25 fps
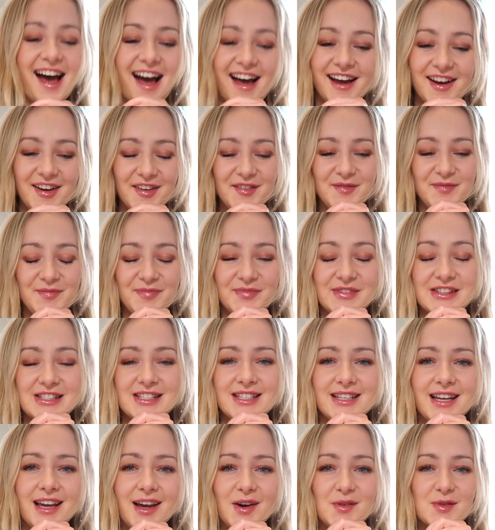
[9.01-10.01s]

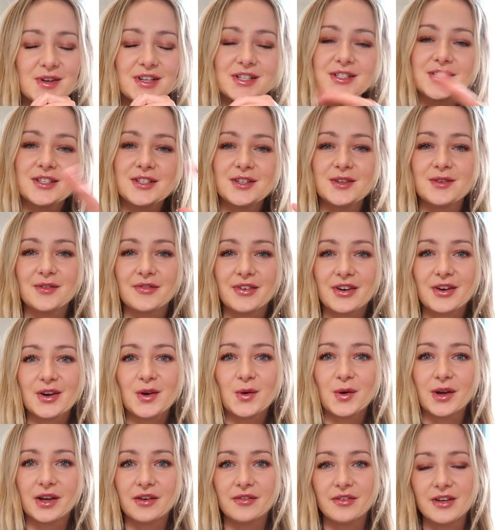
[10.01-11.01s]
Today I wanted to do a very
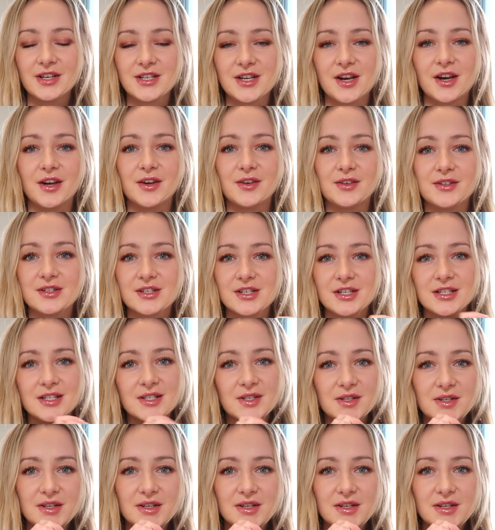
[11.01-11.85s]
quick video just